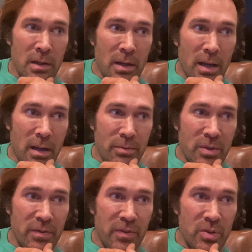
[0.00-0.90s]
Um,
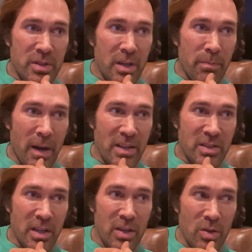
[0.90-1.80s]
do foods that your body's
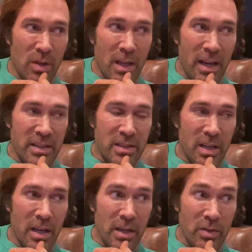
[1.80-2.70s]
going to utilize
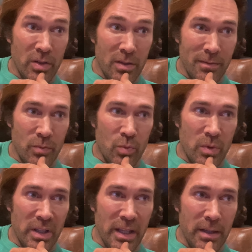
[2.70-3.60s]
and
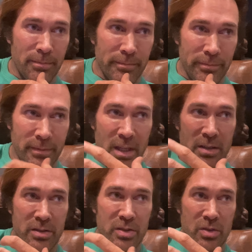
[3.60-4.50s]
really
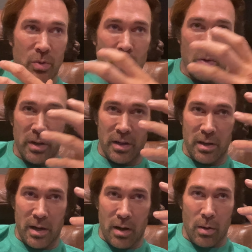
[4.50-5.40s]
store and
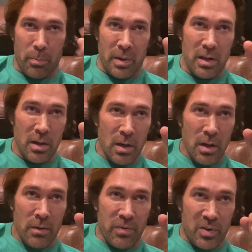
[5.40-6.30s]
help
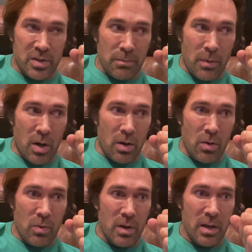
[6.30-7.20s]
for
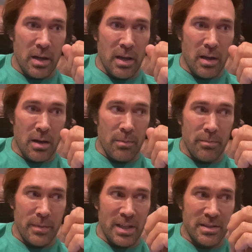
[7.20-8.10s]
tomorrow
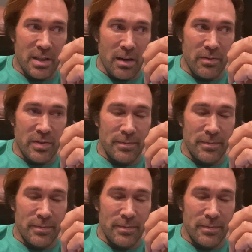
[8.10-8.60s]
um, instead of